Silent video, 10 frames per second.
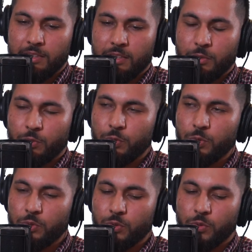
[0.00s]

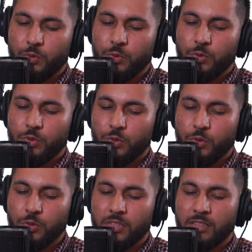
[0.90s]

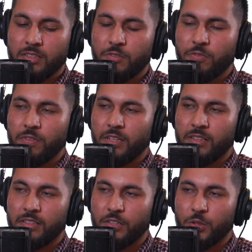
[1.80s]
Who says it's fair
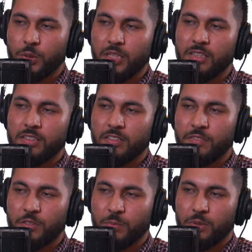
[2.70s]
that the creators of
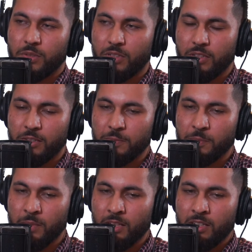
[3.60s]
this protocol
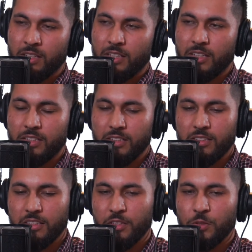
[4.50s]
can
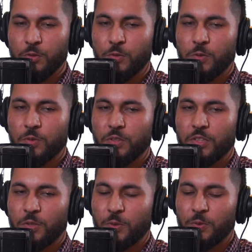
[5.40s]
continue,
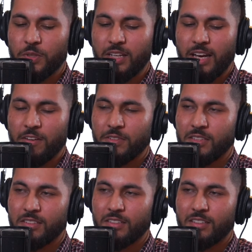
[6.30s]
having
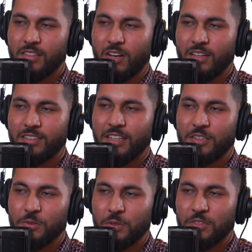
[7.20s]
this
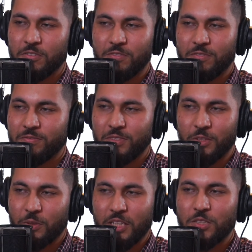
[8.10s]
non-dilutive,
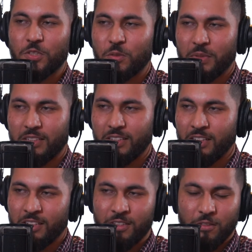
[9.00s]
instrument
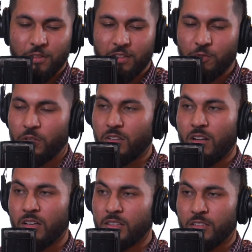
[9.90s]
for as
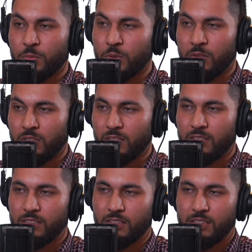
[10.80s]
long as the protocol
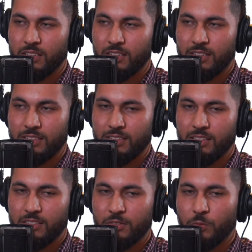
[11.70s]

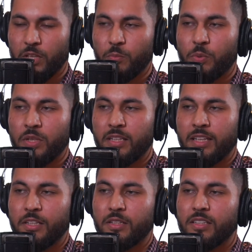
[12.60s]
exists without putting in
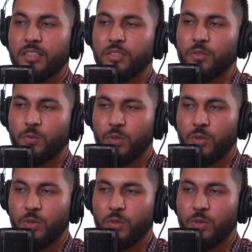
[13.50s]
any additional